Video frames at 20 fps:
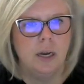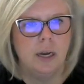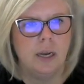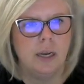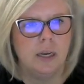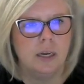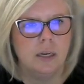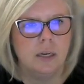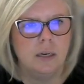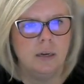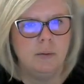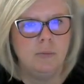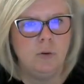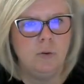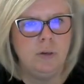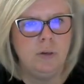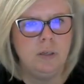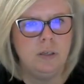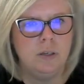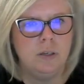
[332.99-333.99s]
And I'm
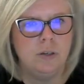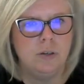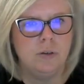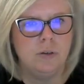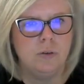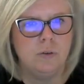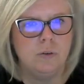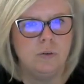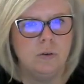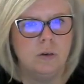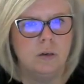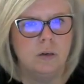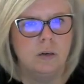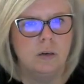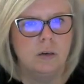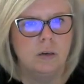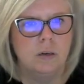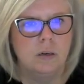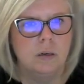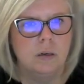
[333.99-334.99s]
going to
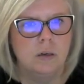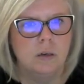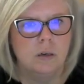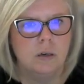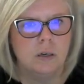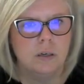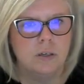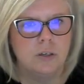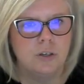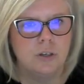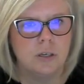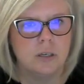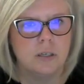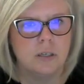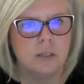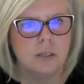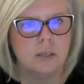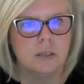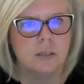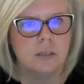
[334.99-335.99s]

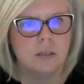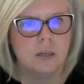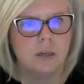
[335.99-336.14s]
adjust this.